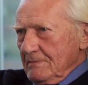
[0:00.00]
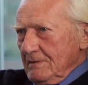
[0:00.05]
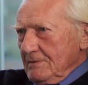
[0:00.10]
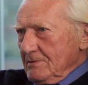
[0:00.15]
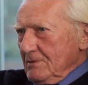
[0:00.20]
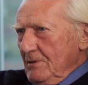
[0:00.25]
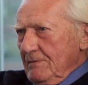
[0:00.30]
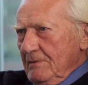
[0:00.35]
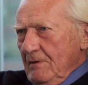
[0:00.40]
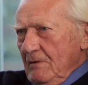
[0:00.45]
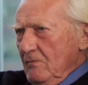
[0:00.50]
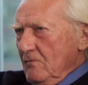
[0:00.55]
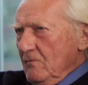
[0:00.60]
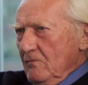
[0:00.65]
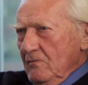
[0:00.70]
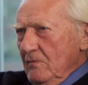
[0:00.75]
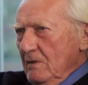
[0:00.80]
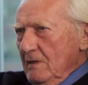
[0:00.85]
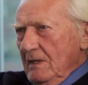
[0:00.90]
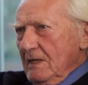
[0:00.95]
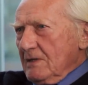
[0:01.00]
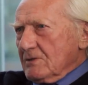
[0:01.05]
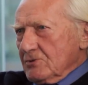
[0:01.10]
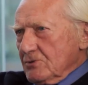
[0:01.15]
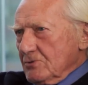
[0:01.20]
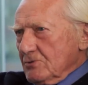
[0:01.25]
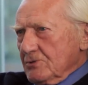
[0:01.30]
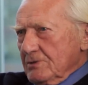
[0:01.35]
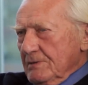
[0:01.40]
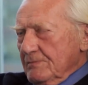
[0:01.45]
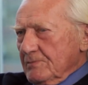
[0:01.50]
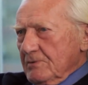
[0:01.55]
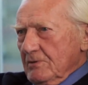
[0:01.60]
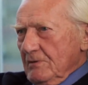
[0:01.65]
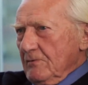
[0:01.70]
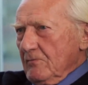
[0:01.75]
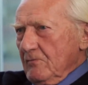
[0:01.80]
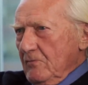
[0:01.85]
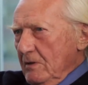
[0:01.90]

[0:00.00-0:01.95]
It's got no relationship to the